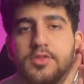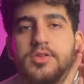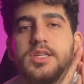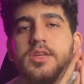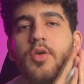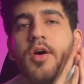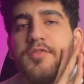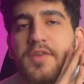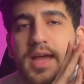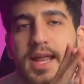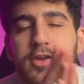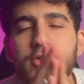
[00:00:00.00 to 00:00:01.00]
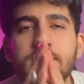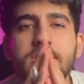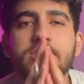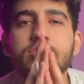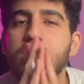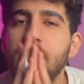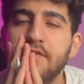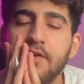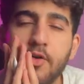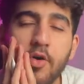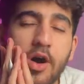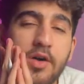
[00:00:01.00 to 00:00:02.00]
it in O of N or in O
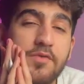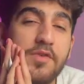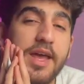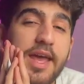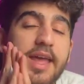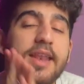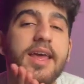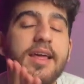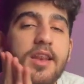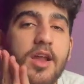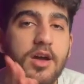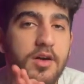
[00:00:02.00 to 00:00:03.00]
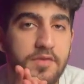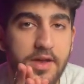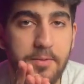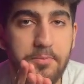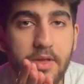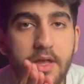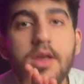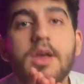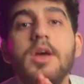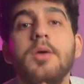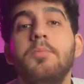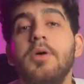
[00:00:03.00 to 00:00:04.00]
of N log of N.
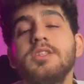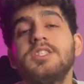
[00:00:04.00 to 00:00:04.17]
But